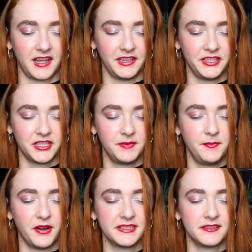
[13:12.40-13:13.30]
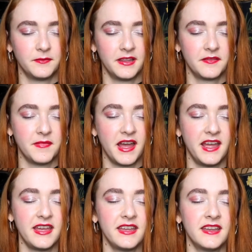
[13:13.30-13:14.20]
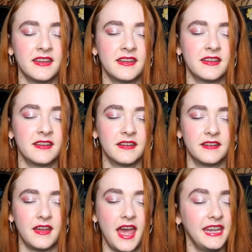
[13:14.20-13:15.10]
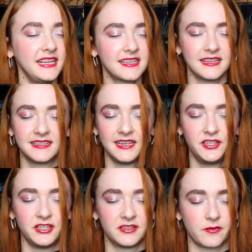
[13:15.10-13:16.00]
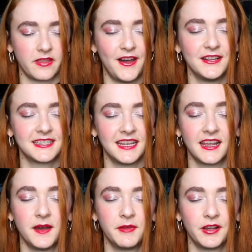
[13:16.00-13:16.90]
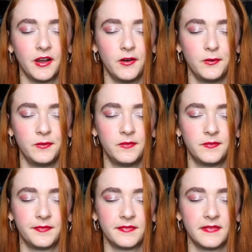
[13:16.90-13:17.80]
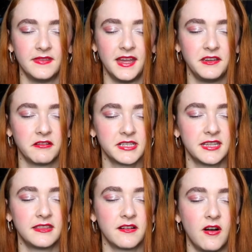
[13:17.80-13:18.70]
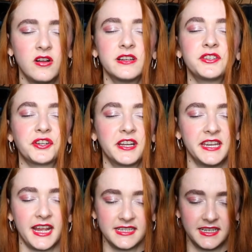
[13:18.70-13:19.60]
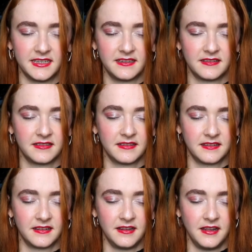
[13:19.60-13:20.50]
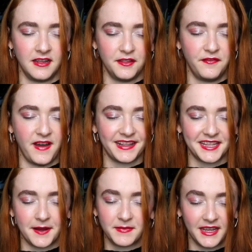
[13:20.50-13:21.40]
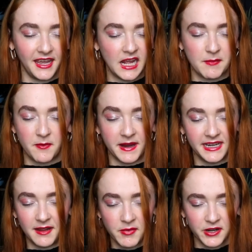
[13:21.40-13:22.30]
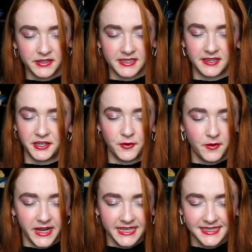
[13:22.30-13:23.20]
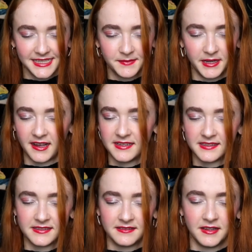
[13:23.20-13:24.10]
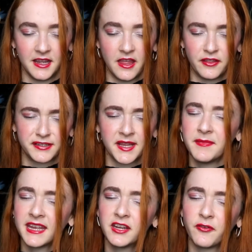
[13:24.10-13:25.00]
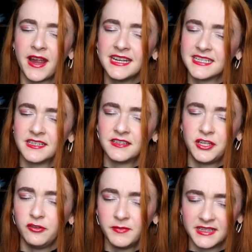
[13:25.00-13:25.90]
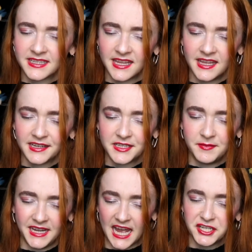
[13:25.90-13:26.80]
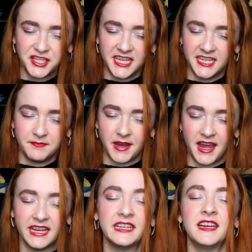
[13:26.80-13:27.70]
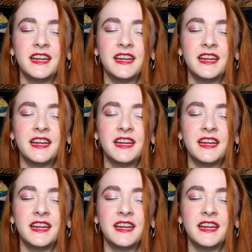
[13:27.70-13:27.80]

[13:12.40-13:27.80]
And just be present with any sensations or thoughts that come and go, and notice that they're all interconnected. The fact that I'm thinking about my neighbors and the noise is because there's something ingrained in humans, I think, to be agitated by.